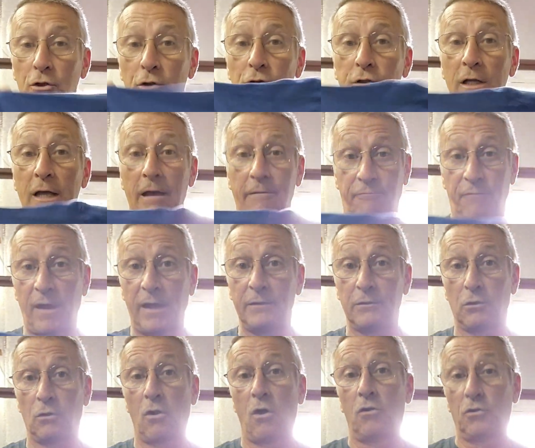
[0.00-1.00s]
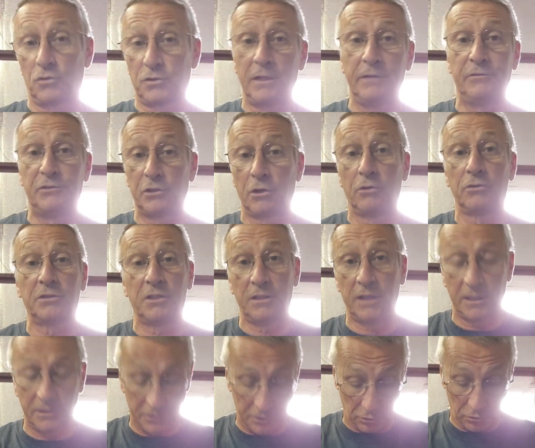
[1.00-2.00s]
Usually I find their long sleeve
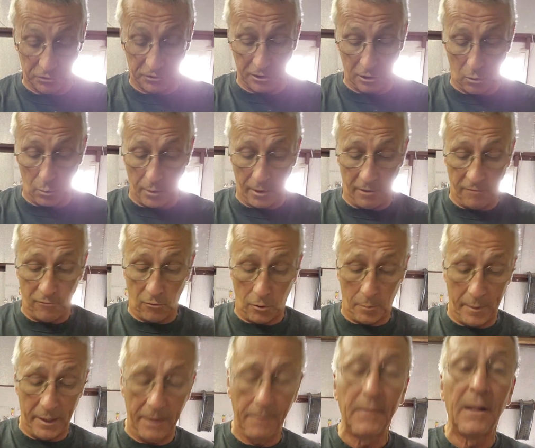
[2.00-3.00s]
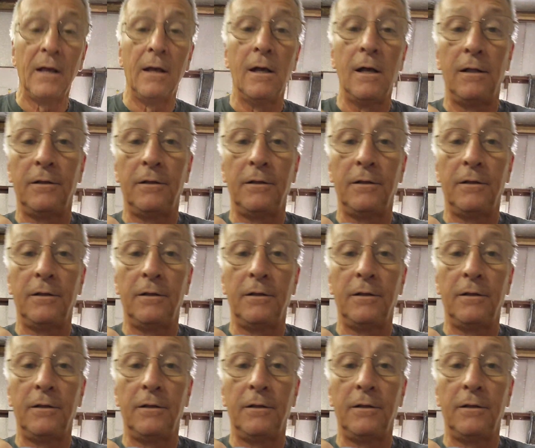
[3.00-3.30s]
shirts and they still sell well for me.